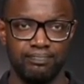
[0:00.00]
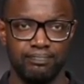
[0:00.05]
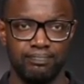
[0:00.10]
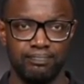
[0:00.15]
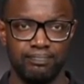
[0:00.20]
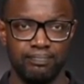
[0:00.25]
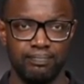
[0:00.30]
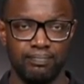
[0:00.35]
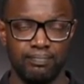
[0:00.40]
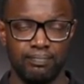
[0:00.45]

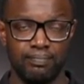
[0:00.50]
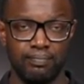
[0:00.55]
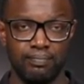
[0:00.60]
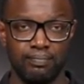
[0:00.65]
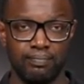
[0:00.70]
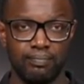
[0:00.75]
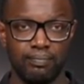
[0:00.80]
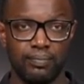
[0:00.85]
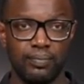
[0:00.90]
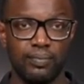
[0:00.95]

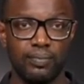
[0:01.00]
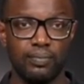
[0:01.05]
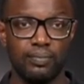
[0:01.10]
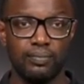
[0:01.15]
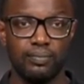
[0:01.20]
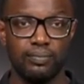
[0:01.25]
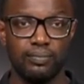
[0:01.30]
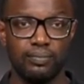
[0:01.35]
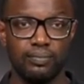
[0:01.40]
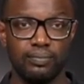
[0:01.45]

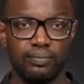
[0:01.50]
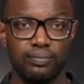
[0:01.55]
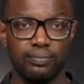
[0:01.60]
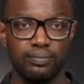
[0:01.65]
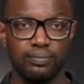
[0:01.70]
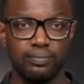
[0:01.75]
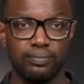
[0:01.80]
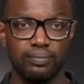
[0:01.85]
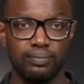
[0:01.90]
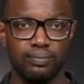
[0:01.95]

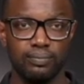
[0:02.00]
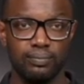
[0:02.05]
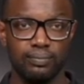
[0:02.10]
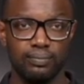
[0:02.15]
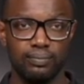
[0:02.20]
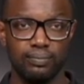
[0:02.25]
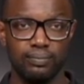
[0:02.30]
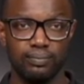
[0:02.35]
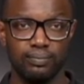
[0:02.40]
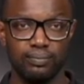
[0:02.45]

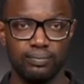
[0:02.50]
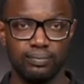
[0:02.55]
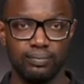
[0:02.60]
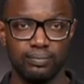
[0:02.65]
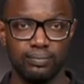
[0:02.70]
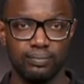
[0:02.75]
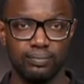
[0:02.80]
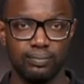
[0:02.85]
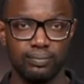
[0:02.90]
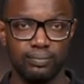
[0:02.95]

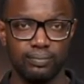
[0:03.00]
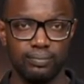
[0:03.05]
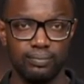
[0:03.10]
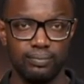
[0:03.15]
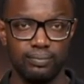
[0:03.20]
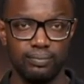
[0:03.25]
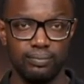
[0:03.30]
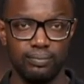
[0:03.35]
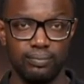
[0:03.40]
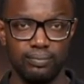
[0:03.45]

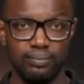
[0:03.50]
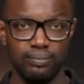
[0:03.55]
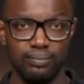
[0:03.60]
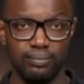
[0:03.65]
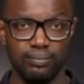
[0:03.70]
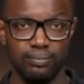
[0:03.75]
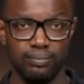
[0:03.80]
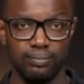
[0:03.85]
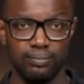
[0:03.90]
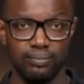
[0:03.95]

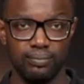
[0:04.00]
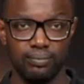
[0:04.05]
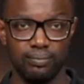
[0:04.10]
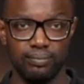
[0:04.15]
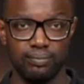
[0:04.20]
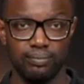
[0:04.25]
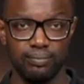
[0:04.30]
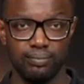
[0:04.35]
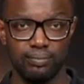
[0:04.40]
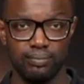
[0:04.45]

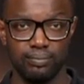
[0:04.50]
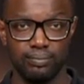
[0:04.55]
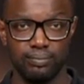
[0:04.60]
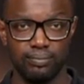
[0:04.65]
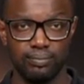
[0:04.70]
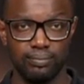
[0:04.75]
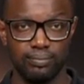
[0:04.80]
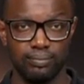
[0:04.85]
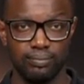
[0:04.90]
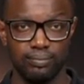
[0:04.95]

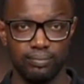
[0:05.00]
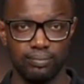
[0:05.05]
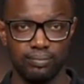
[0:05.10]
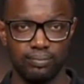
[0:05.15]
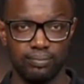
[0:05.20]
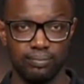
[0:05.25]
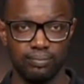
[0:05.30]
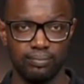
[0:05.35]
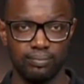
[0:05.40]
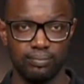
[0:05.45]

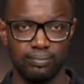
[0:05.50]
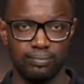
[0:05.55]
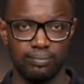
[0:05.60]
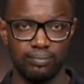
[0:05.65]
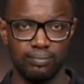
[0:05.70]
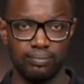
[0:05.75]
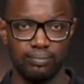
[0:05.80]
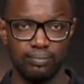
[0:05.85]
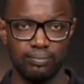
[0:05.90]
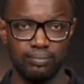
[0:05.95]

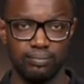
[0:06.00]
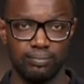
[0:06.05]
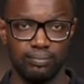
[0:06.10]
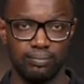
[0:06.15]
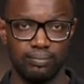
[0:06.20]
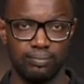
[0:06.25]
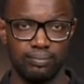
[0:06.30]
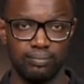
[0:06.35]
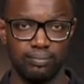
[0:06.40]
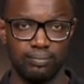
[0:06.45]

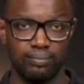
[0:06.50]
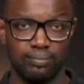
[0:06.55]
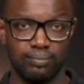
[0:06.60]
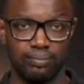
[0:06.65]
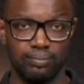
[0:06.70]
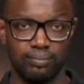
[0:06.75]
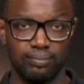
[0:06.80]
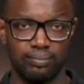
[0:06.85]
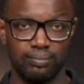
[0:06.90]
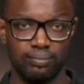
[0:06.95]

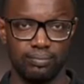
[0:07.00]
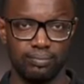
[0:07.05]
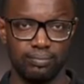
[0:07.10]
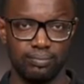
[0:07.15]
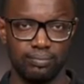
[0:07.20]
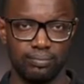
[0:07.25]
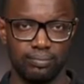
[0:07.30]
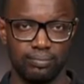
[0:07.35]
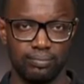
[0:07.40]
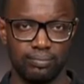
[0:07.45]

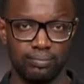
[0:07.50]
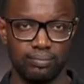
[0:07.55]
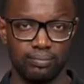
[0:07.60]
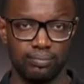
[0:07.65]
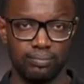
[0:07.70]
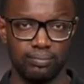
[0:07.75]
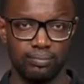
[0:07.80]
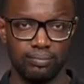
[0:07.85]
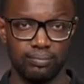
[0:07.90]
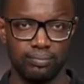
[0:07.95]
(silent)